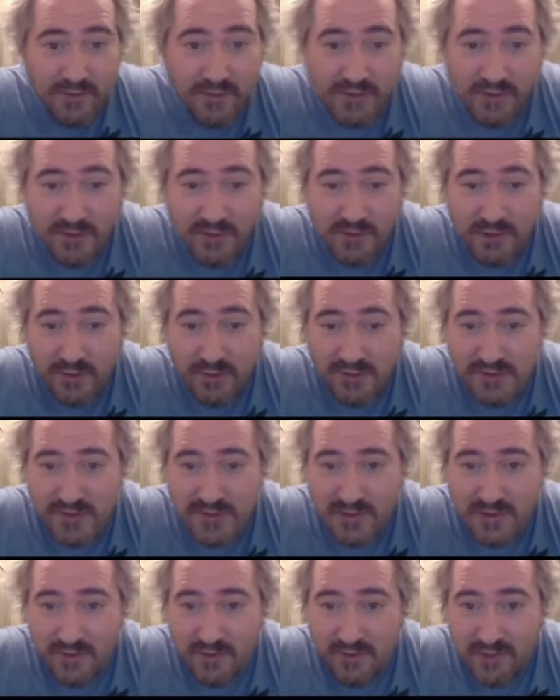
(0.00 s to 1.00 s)
The
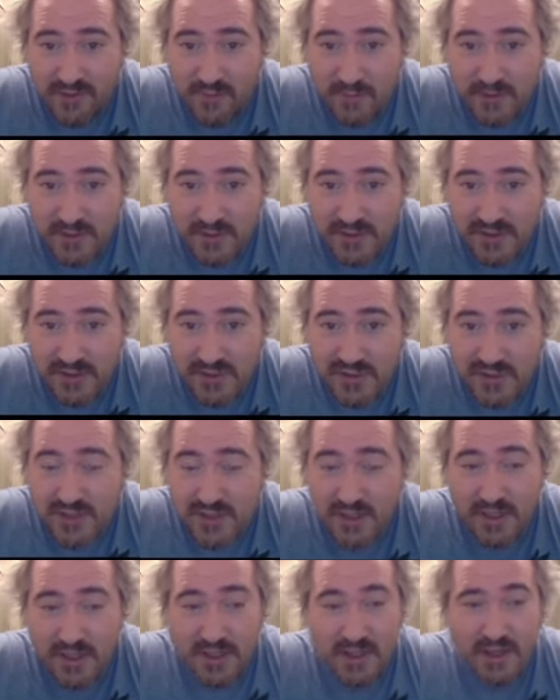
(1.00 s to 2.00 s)
poisonous effect
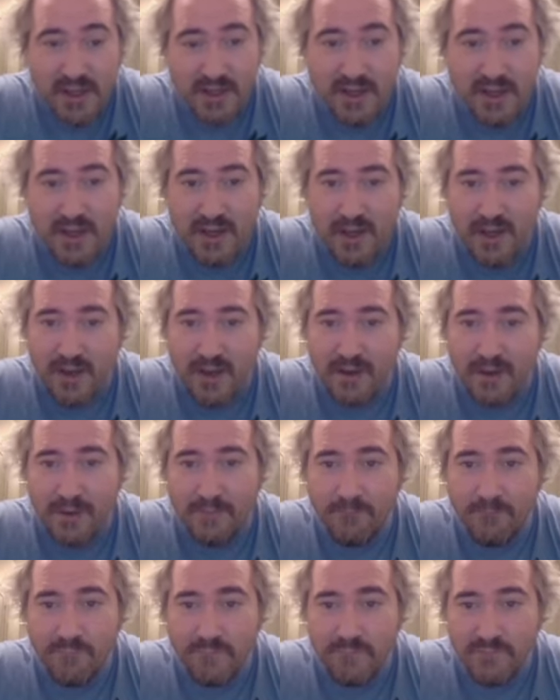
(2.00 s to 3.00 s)
still has
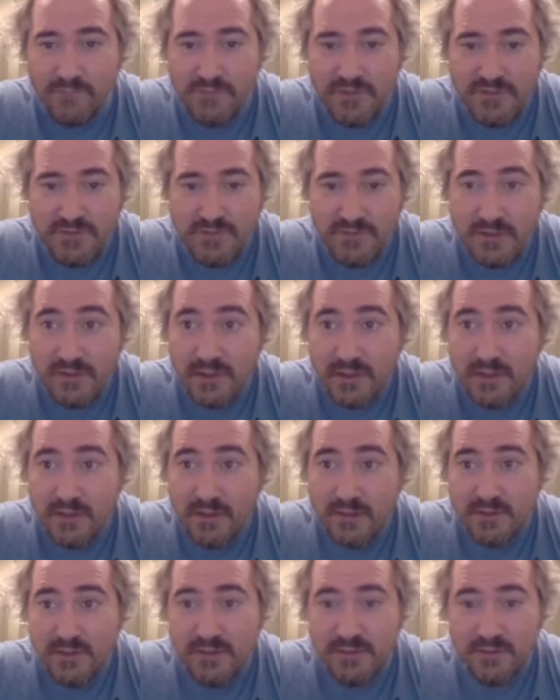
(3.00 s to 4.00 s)
its problems oh my
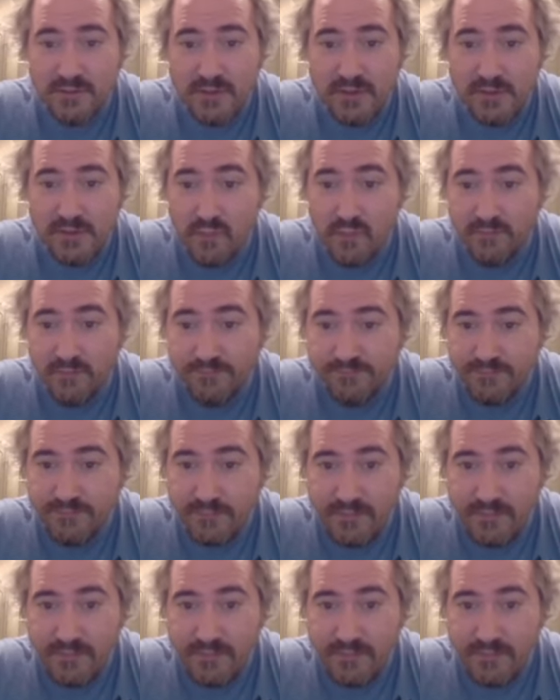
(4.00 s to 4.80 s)
God. in that way.